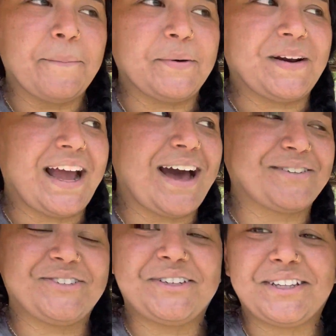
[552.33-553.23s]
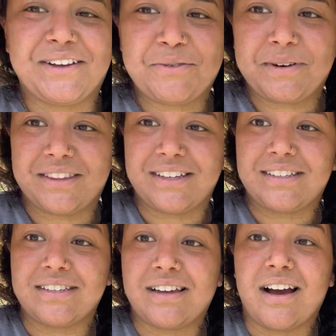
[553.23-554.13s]
But what I absolutely love about
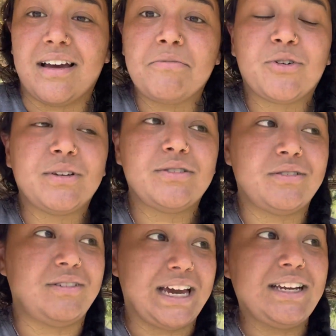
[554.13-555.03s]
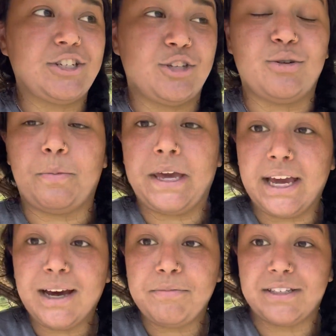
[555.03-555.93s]
this is that I'm going to get to
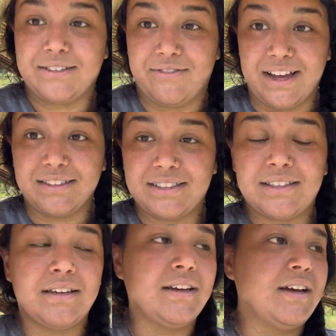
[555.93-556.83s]
pick up this fence